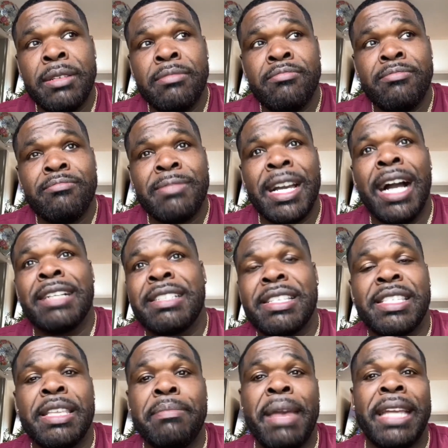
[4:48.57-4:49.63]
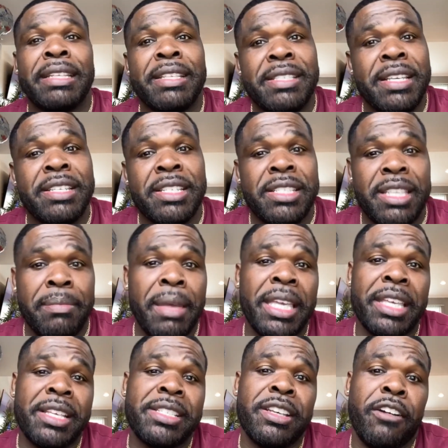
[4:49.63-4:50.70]
consciously make decisions to make
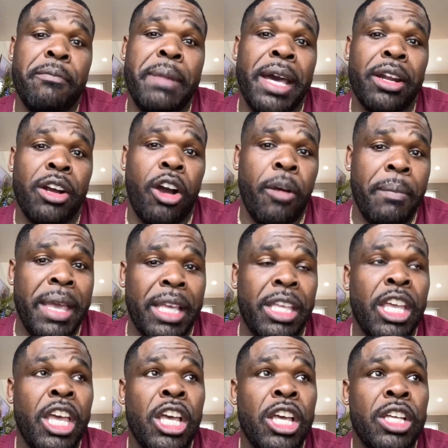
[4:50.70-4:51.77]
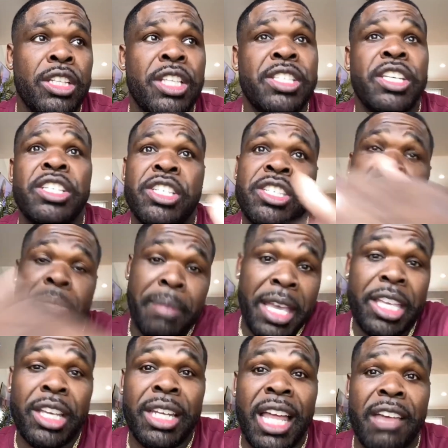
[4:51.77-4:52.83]
yourself better or make decisions to make
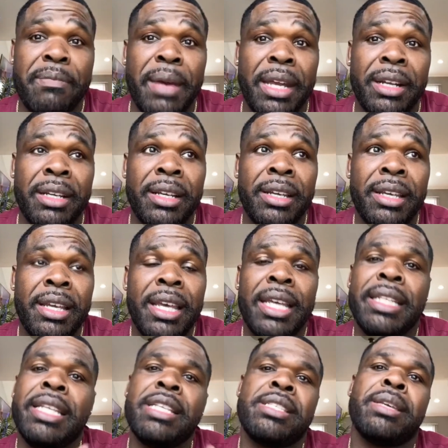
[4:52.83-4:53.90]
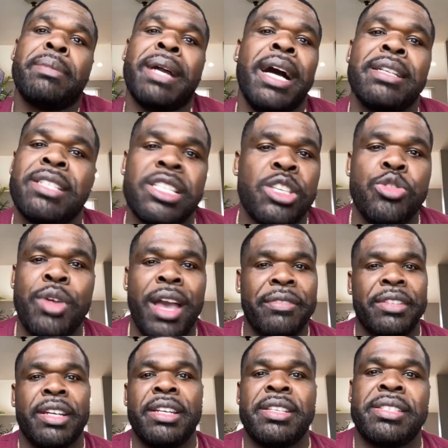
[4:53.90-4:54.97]
your life better, then subconsciously you have to
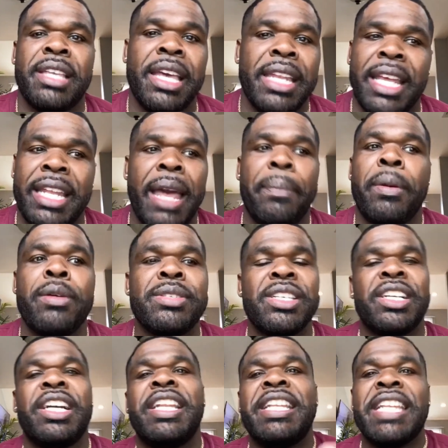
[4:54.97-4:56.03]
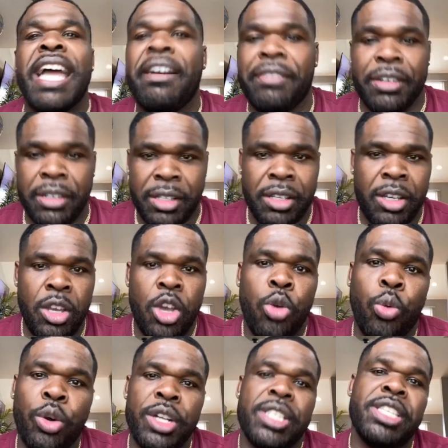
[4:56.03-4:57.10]
understand that person could never
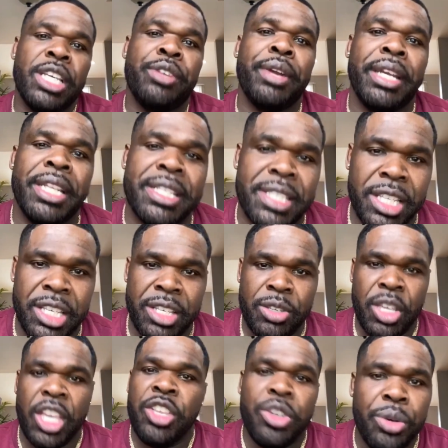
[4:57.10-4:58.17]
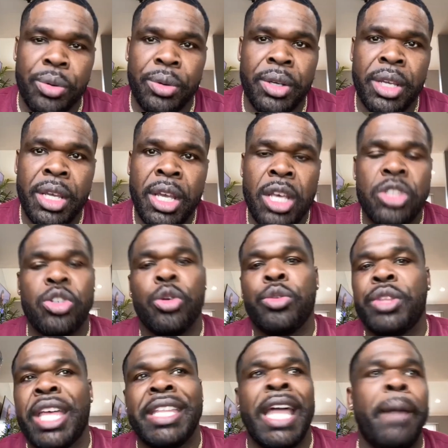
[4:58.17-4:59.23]
want to see greatness in you. So
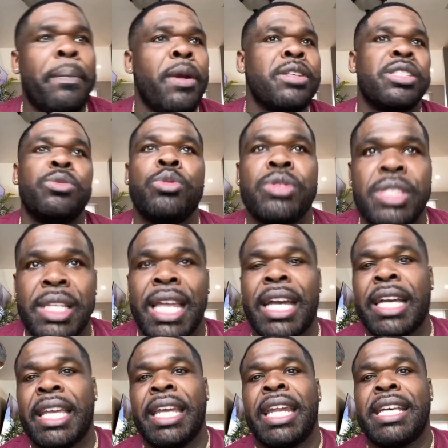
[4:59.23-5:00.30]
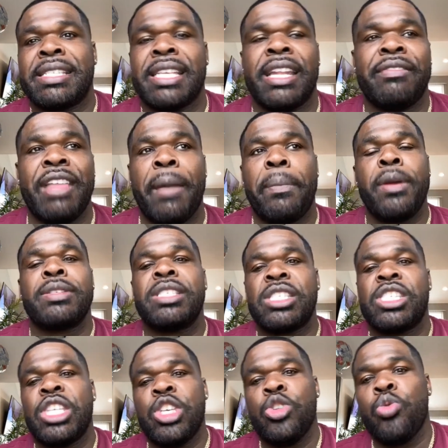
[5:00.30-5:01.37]
that person will see, like again I said, if that person
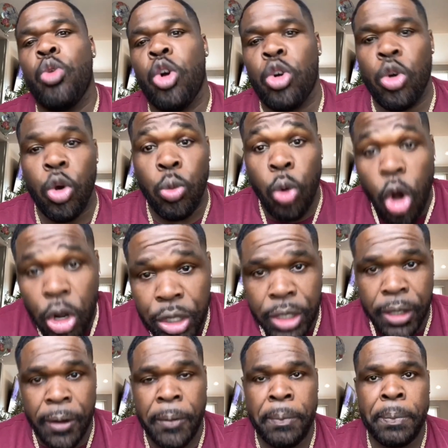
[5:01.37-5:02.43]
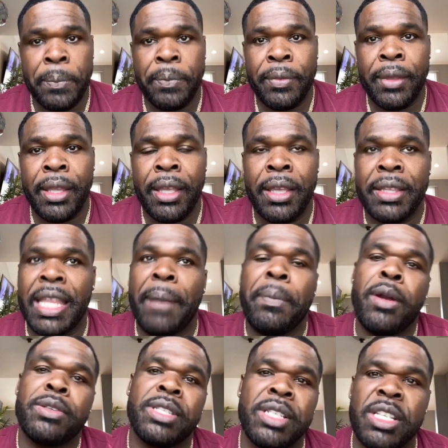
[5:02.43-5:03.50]
see you walk on water, that
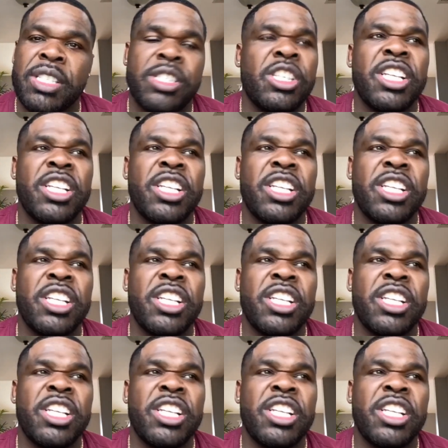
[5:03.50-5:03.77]
person is such a